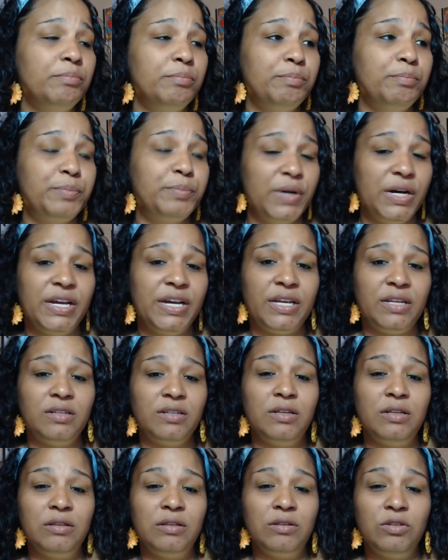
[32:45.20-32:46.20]
But
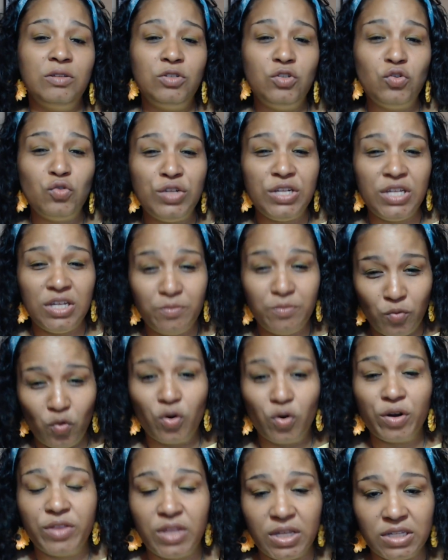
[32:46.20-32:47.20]
you need
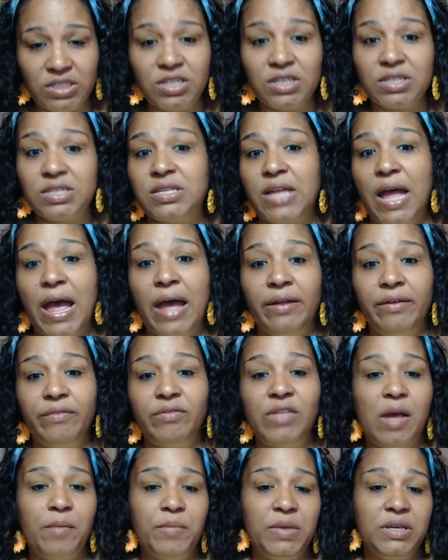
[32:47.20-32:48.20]
more than just that, if
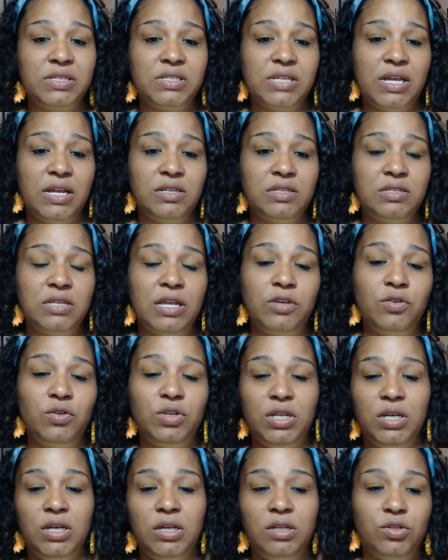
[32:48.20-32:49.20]
that makes sense. Like, you
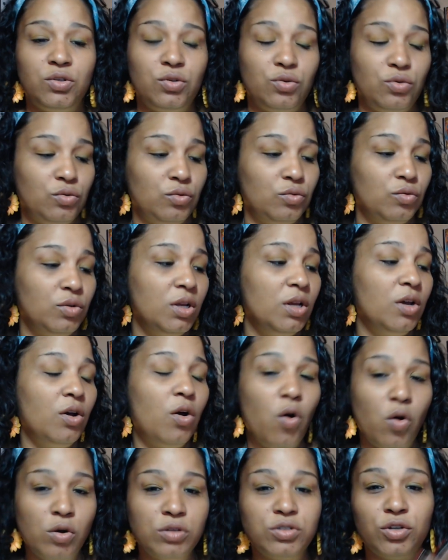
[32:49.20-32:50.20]
need to
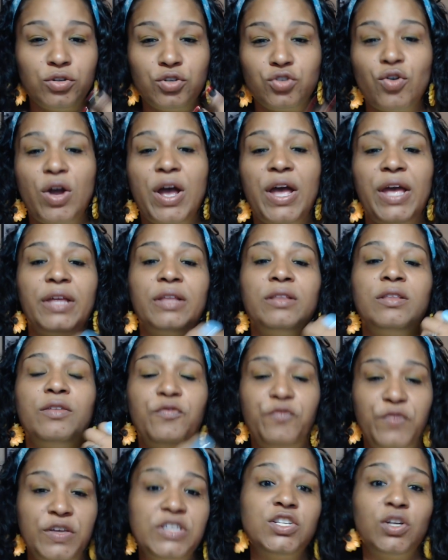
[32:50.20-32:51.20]
also try the
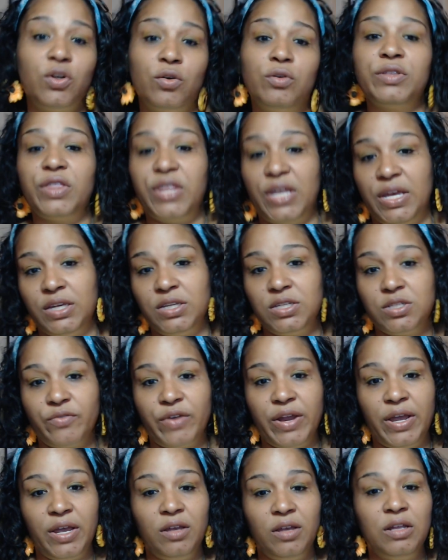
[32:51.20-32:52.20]
physical things,
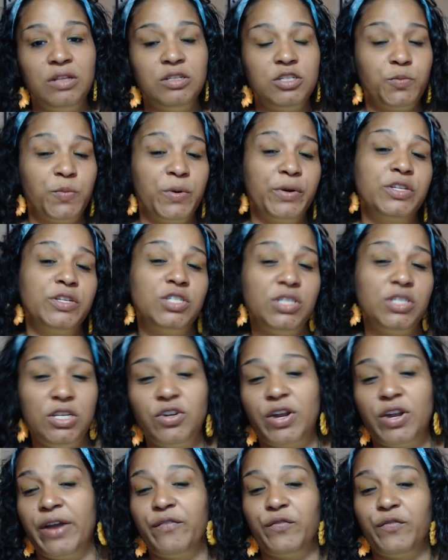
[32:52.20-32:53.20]
right? And spirit see
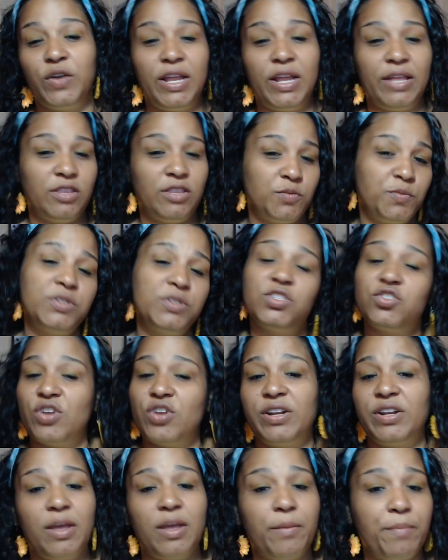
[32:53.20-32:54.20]
your effort, like, this person's trying
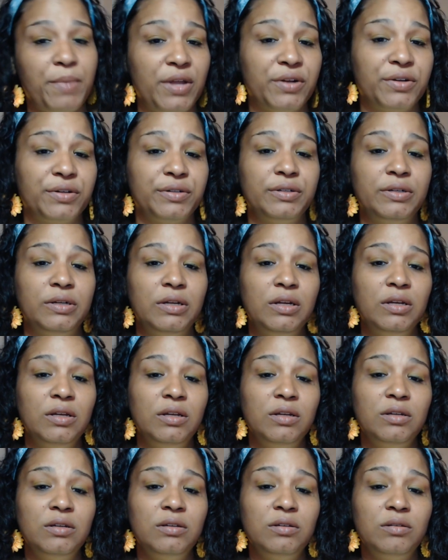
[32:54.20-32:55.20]
to get better.
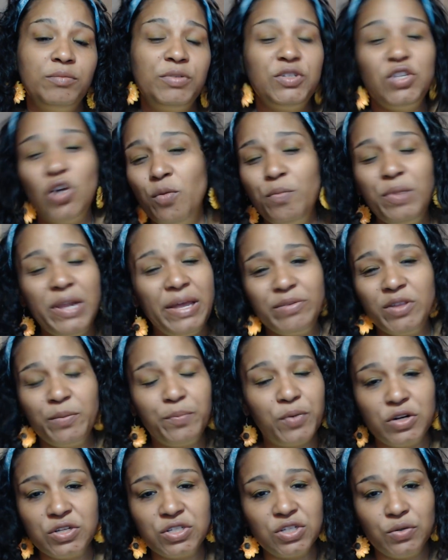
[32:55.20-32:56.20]
But don't blame the
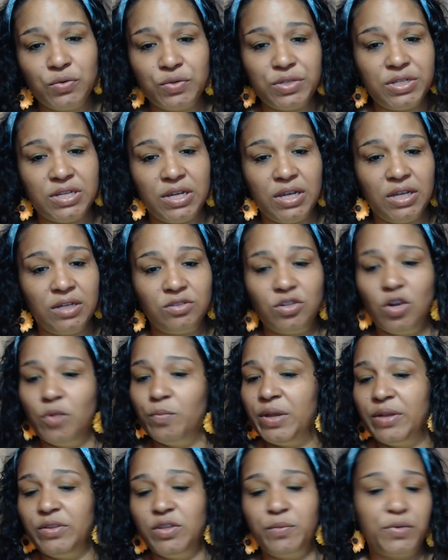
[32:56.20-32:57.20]
person who's sick. Don't
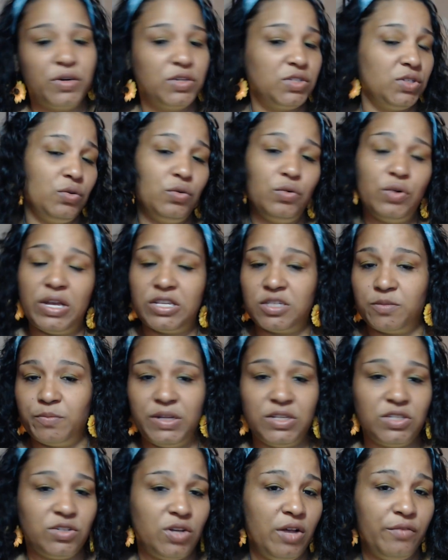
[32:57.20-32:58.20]
blame the person who has
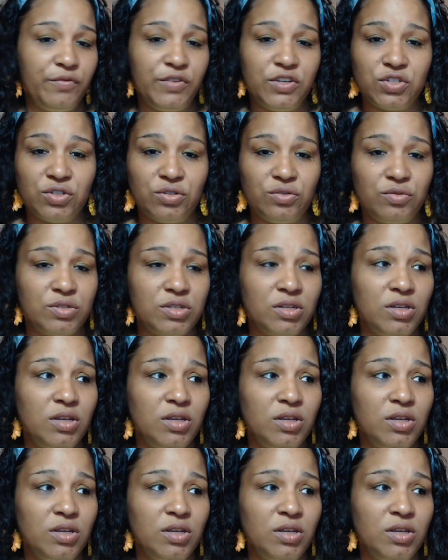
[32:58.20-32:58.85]
mental health issues.